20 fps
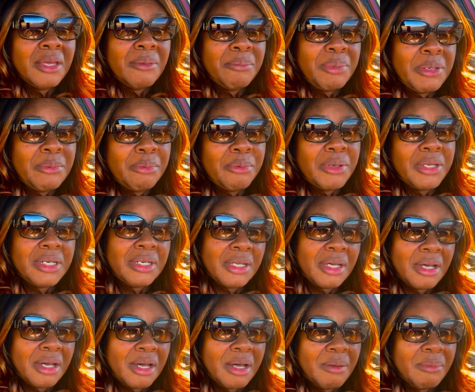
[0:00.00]
People in
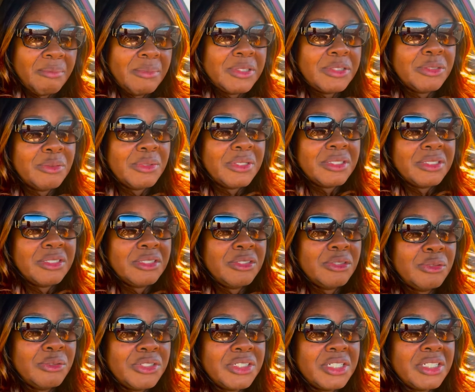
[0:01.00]
the mental
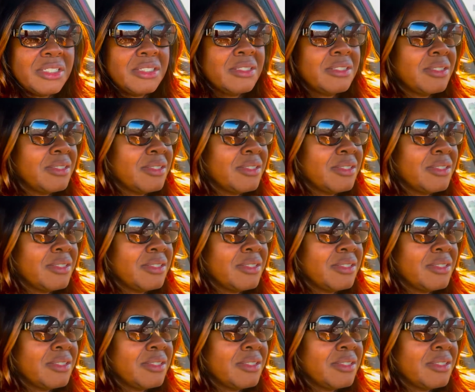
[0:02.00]
institutions.